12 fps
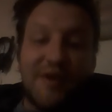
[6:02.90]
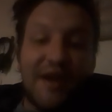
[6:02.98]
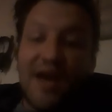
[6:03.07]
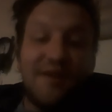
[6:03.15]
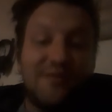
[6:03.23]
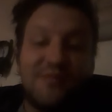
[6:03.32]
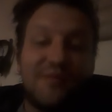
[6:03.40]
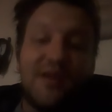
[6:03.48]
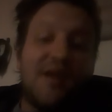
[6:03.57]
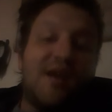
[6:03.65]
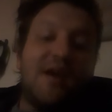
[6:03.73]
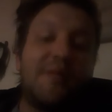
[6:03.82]
man. I don't.
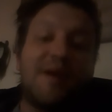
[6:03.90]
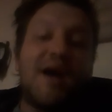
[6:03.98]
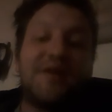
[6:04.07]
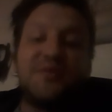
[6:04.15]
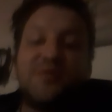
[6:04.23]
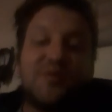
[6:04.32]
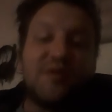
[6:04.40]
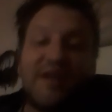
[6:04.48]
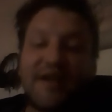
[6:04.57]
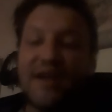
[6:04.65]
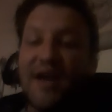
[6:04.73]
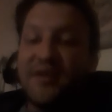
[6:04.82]
I mean, I do
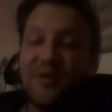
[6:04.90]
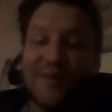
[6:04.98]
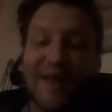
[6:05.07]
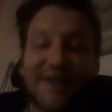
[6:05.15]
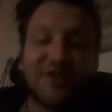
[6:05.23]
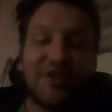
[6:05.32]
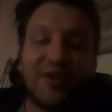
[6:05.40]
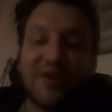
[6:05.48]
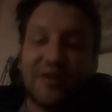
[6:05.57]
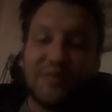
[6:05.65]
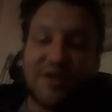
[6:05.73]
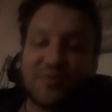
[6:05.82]
like I don't like sharing
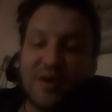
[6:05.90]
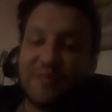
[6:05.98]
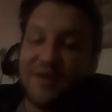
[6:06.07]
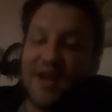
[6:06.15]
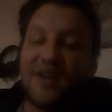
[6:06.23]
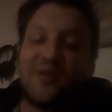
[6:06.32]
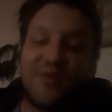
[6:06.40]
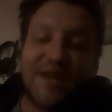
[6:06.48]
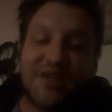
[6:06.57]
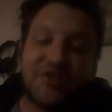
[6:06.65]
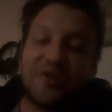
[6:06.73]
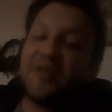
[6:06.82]
them. That's what I mean. I don't
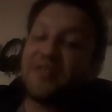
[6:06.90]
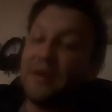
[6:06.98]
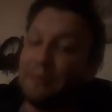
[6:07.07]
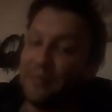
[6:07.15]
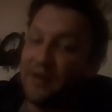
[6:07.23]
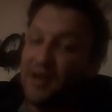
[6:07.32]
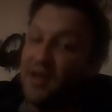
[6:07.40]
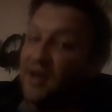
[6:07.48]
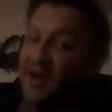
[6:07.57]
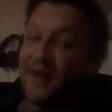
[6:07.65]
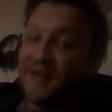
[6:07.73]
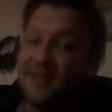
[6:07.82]
like sharing them.
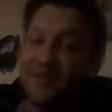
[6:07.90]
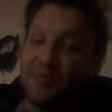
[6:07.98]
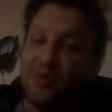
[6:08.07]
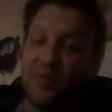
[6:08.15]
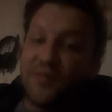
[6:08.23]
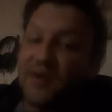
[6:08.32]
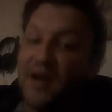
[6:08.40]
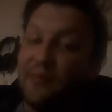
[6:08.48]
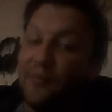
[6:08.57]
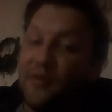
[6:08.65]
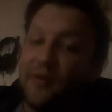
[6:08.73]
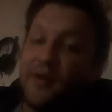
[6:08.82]
I get them all the time.
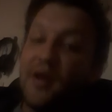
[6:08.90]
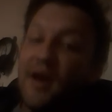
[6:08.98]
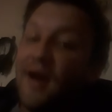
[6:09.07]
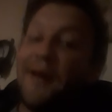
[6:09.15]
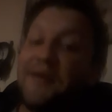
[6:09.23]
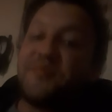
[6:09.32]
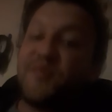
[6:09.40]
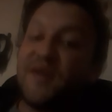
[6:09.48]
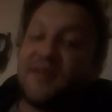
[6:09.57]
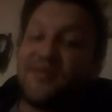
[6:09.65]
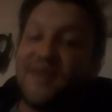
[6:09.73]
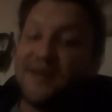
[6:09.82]
I
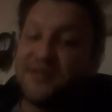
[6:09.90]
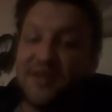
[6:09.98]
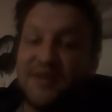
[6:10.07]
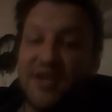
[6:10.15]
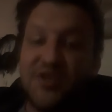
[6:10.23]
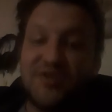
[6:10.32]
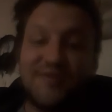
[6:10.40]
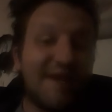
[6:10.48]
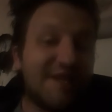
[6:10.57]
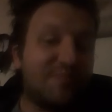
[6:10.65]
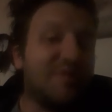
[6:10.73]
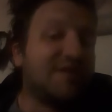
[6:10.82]
speak things on nations. I
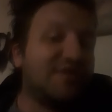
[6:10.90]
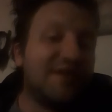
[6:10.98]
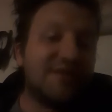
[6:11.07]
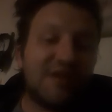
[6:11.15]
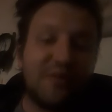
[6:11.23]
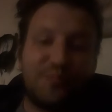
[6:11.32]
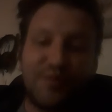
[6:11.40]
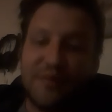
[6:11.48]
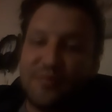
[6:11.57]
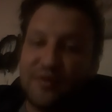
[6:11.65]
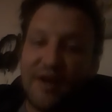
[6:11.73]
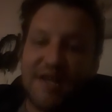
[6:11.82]
speak things on
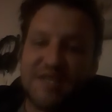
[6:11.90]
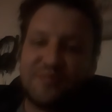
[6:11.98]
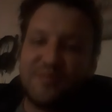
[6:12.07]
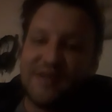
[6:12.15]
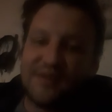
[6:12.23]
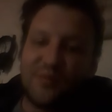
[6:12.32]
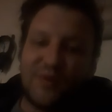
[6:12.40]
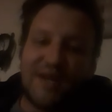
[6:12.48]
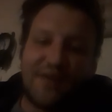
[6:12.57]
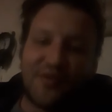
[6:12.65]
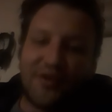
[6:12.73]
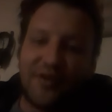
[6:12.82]
people. I speak
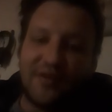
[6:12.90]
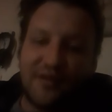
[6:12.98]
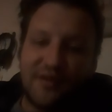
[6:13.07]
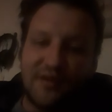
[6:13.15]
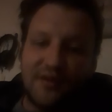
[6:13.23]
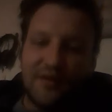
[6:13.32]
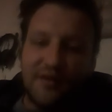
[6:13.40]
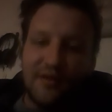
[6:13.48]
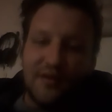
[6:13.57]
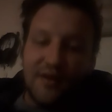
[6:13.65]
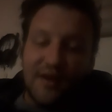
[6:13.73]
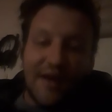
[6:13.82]
whatever,
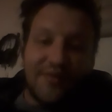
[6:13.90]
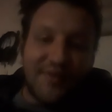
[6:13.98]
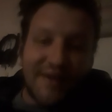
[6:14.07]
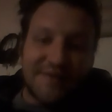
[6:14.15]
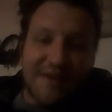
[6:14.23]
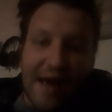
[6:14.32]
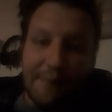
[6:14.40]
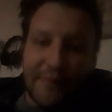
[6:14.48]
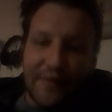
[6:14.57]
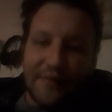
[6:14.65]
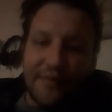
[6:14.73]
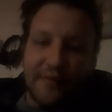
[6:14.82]
and things
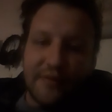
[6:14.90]
happen.